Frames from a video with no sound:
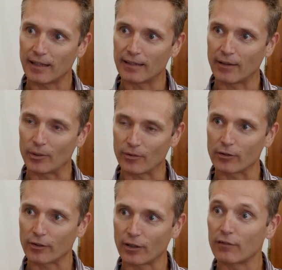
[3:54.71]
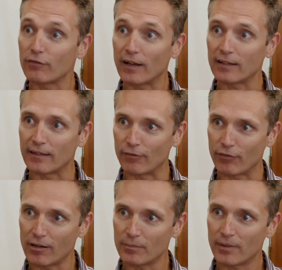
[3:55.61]
and they were told to go and find their
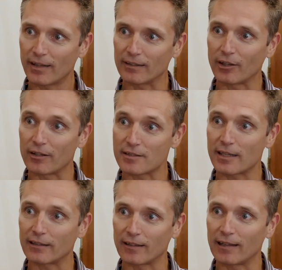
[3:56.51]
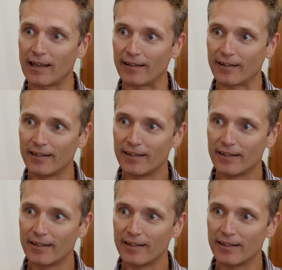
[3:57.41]
farm and go and settle the land.